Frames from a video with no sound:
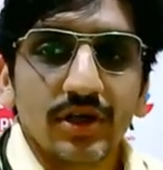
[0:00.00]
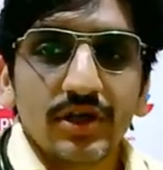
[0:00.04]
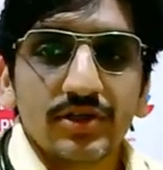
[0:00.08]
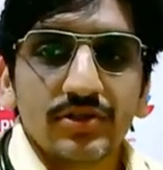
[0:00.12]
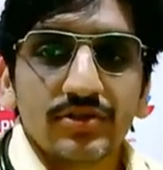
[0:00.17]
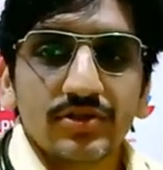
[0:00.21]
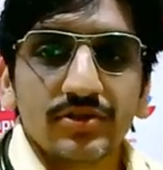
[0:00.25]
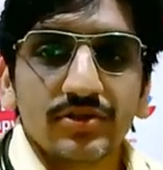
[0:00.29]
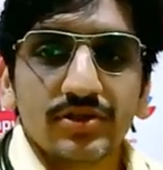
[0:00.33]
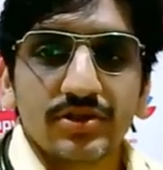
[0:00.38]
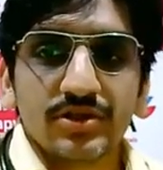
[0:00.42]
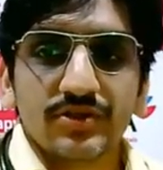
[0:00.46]

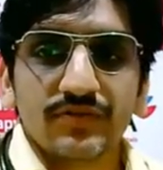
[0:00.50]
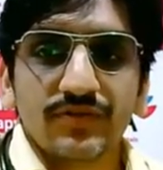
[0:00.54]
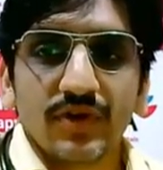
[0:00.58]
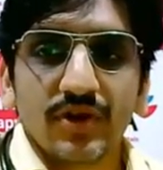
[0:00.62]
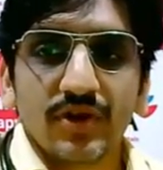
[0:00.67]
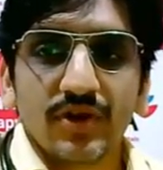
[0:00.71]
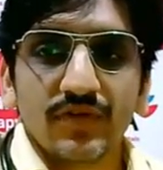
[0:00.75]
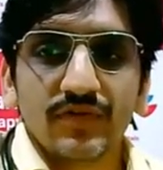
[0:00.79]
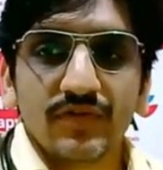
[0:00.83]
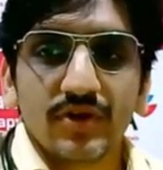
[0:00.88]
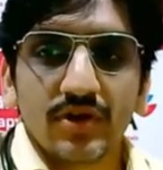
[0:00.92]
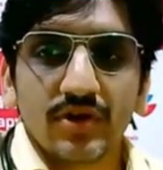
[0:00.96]
So this is one
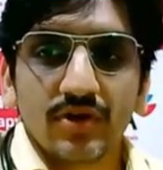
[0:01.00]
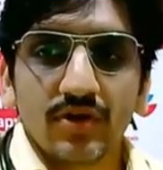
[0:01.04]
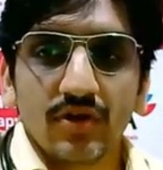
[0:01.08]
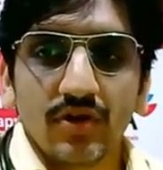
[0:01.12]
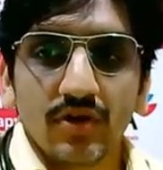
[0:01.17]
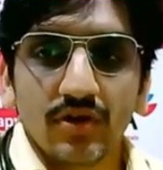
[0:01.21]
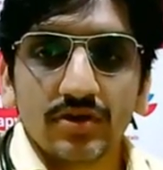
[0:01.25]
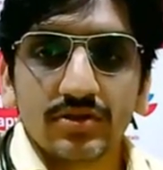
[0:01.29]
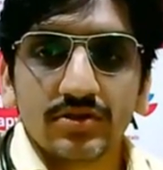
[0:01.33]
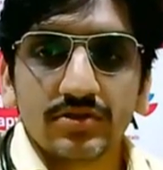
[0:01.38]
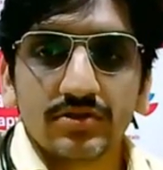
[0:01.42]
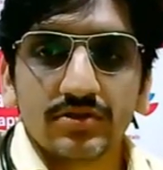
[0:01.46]
of the
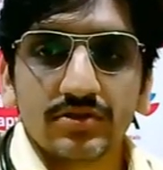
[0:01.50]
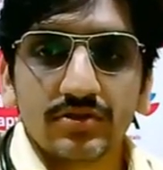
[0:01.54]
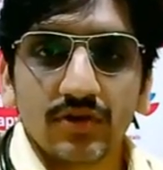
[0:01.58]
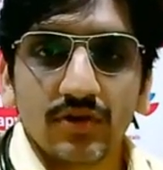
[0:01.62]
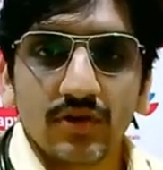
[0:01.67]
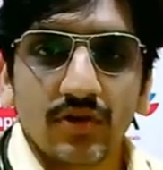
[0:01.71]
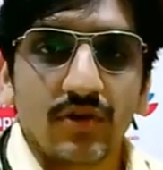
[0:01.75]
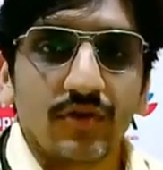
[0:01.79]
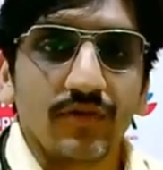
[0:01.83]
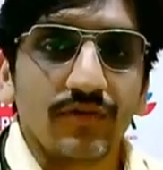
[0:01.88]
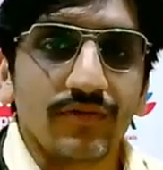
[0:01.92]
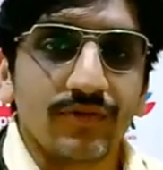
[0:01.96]
cons
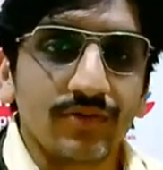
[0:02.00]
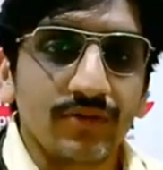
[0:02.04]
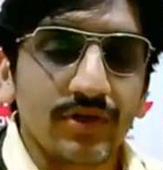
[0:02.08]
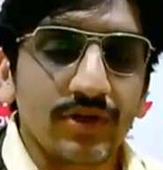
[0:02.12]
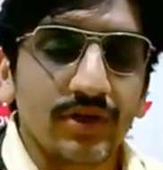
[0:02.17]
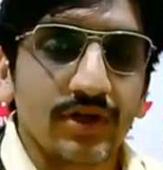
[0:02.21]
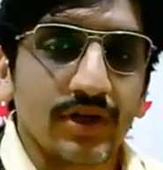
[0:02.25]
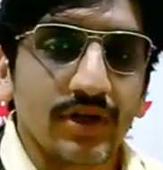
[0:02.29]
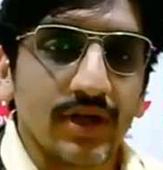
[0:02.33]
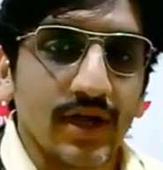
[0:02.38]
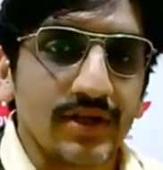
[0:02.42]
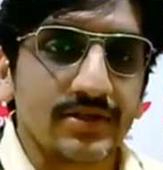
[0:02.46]
of doing
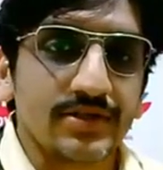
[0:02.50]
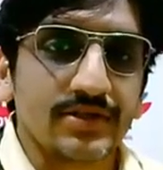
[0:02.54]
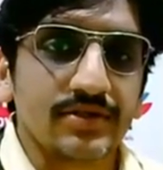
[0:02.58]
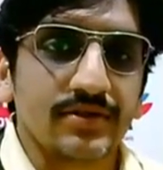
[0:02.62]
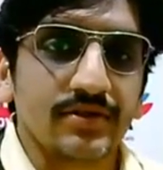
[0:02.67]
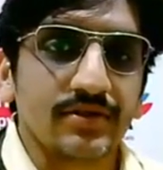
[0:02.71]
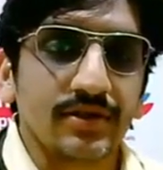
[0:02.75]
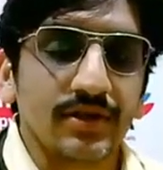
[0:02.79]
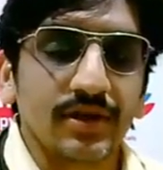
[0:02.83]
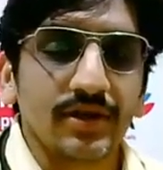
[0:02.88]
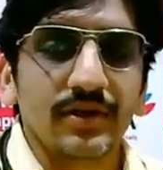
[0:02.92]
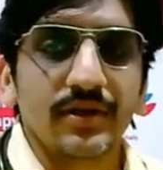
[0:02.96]
a cancer
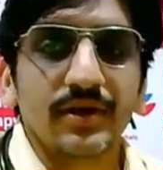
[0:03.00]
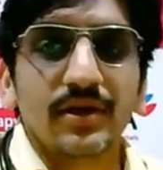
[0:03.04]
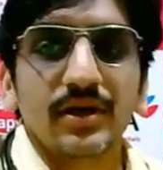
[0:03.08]
screening.